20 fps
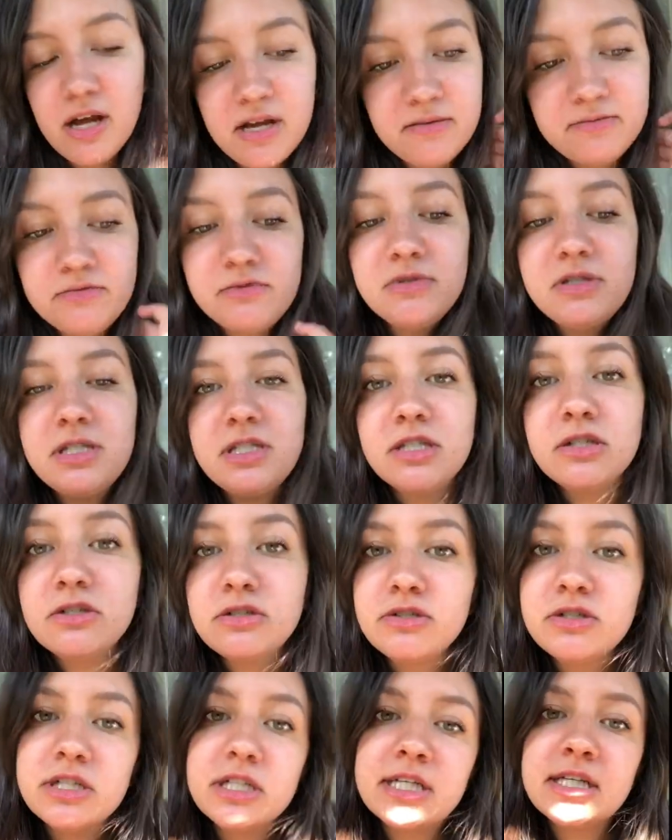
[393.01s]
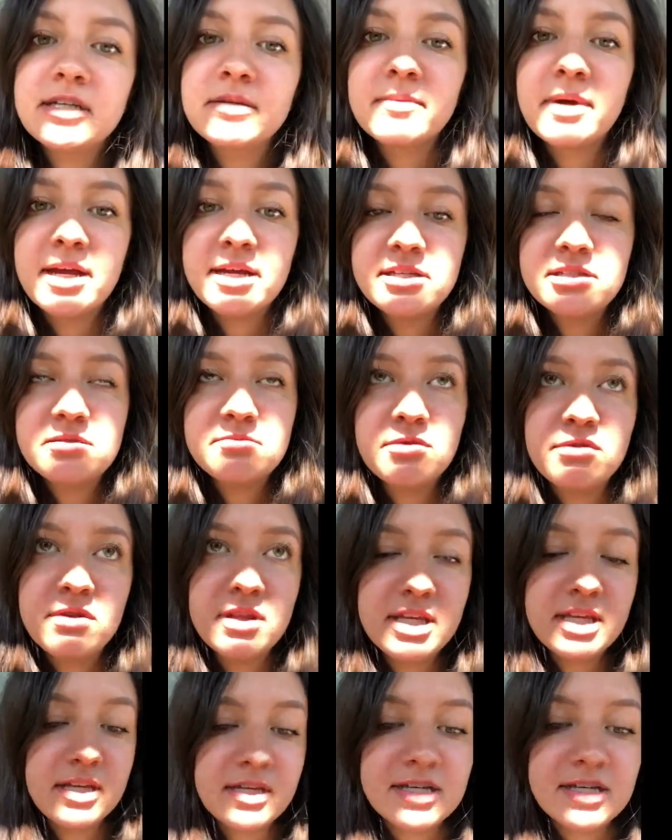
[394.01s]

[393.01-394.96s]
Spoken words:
I'm still drinking my smoothie